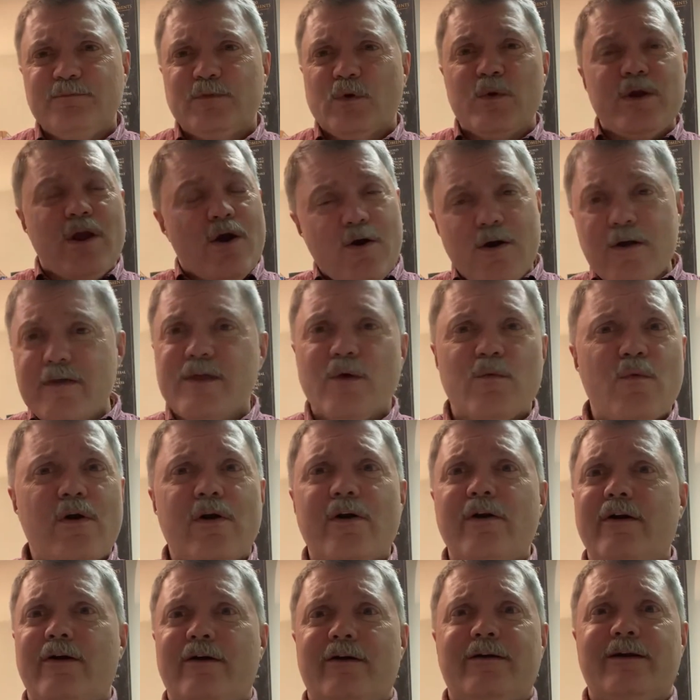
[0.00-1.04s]
We heard the
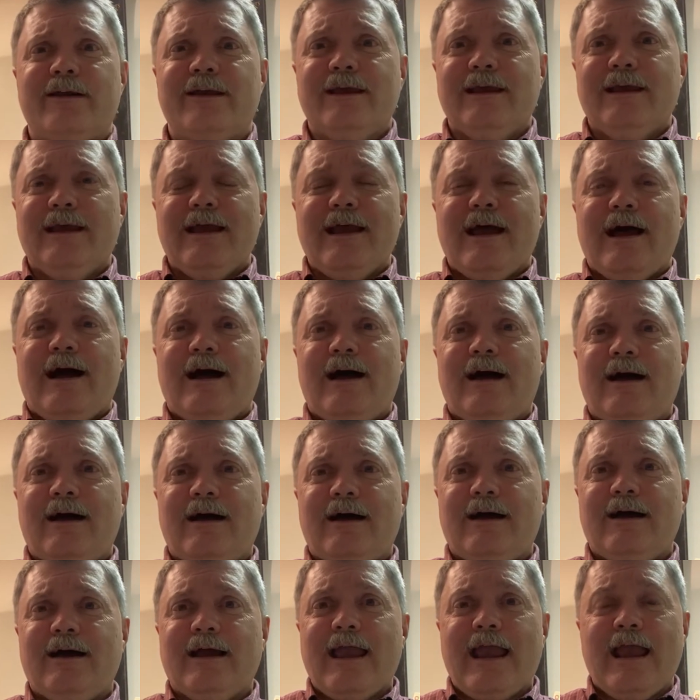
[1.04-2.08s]
word
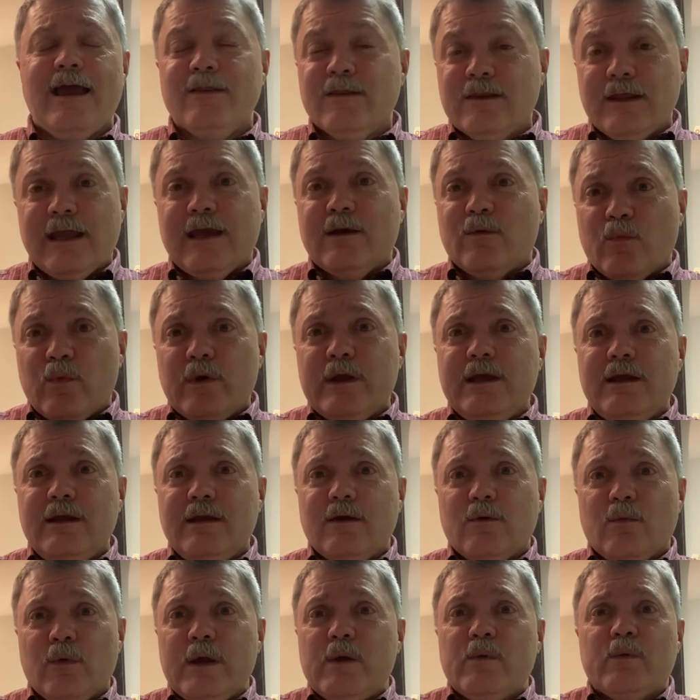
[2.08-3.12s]
and
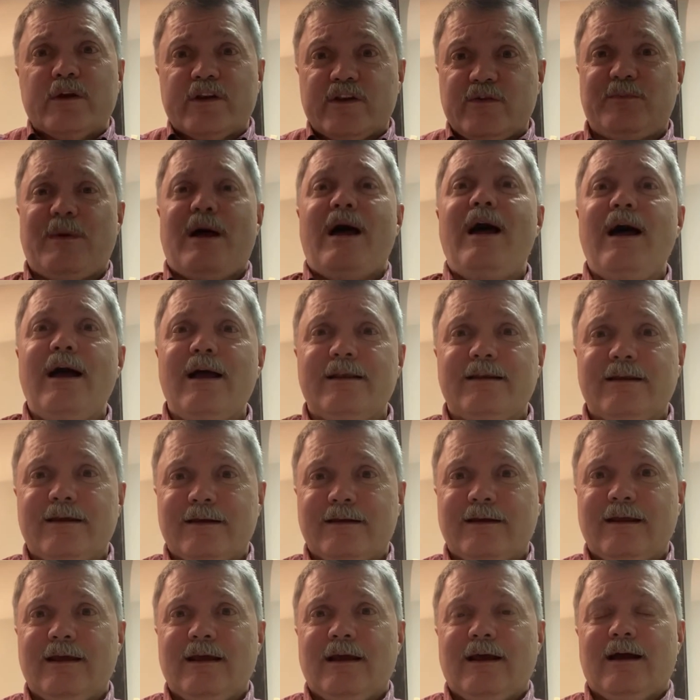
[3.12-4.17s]
we
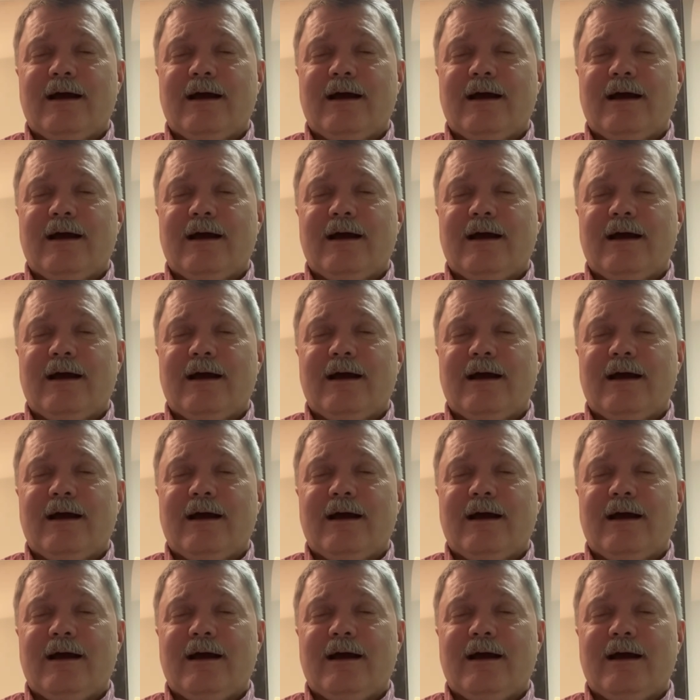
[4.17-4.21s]
responded